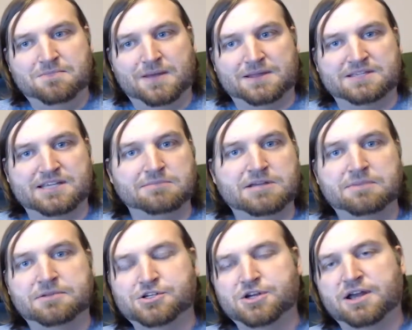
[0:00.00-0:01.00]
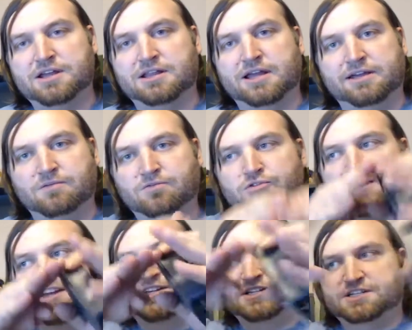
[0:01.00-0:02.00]
at the same time they're trying to like
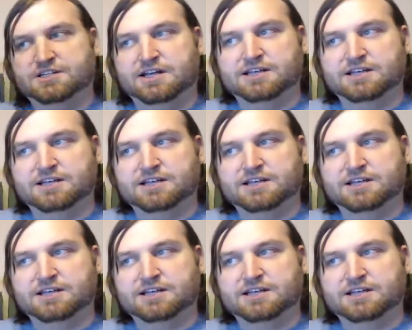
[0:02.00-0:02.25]
reach